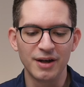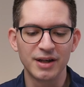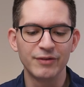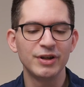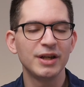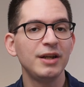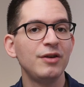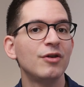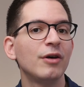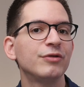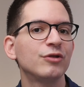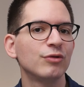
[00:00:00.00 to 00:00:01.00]
giving
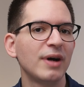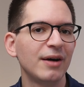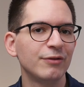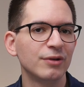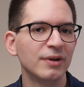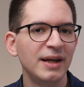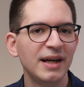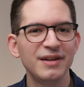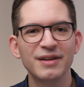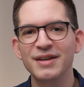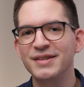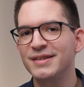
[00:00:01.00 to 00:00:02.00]
enough travel
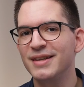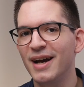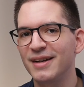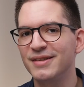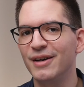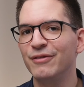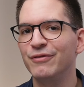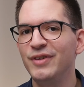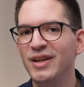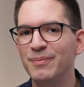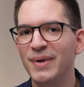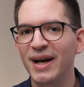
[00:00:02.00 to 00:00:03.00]
and nice tactile
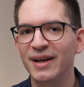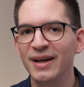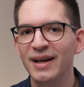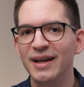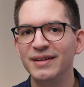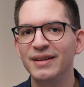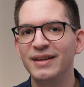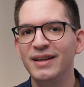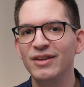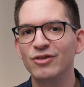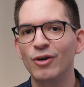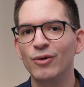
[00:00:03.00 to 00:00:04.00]
feedback. And the
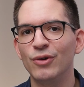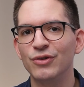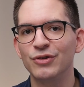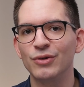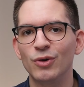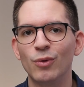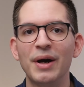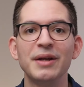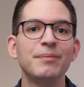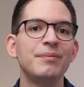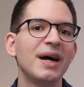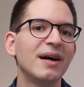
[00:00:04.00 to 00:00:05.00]
keys are also
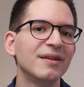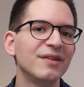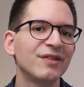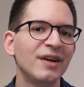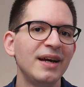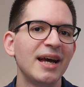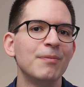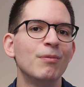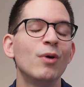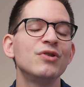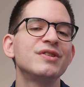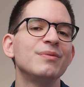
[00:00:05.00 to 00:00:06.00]
quite balanced. And most